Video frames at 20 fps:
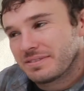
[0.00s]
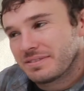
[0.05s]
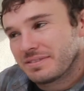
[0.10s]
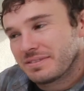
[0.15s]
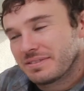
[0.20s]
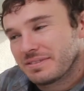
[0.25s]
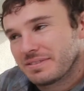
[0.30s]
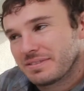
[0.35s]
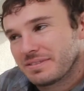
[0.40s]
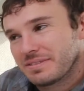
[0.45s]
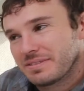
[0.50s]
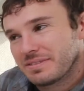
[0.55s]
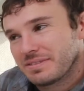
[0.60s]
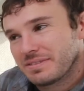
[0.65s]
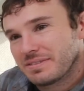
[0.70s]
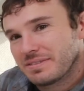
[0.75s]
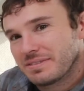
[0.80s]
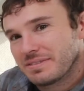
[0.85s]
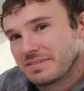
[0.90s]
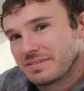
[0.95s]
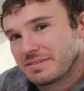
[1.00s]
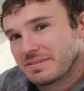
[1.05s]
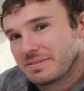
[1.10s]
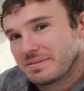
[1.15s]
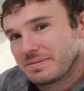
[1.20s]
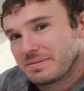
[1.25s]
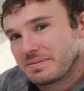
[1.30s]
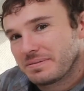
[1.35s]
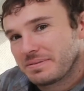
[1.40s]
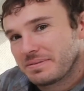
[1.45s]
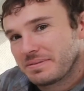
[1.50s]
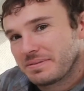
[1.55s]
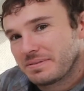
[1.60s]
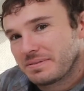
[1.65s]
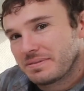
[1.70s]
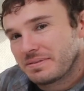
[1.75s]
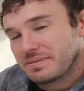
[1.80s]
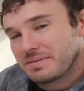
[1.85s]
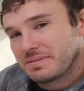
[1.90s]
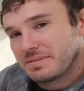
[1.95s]

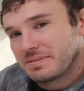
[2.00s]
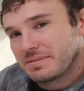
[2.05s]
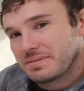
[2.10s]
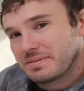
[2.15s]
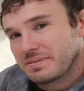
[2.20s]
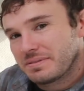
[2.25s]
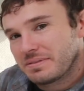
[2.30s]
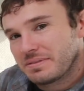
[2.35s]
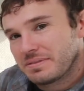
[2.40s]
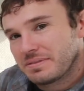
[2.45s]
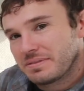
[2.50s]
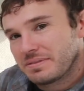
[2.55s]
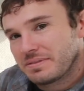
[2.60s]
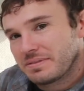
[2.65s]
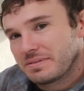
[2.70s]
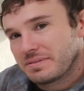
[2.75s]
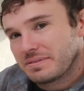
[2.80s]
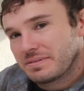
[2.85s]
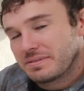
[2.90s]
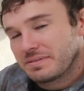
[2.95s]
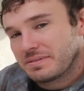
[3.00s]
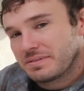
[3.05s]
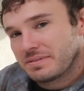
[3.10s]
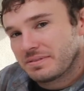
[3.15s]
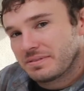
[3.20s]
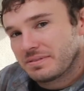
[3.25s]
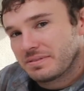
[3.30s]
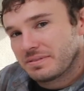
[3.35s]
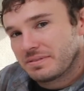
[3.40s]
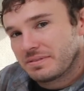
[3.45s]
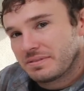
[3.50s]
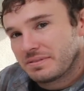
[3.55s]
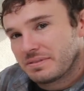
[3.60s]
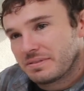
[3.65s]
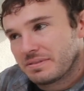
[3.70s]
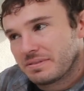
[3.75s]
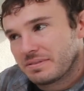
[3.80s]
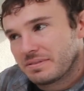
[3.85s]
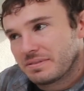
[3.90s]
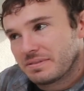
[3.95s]

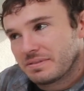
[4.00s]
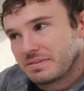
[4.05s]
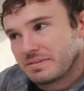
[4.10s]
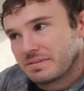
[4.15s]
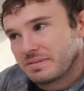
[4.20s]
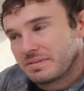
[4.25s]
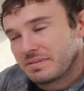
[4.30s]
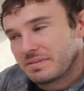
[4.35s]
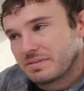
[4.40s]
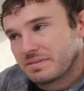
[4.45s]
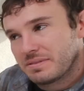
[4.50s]
This person isn't speaking.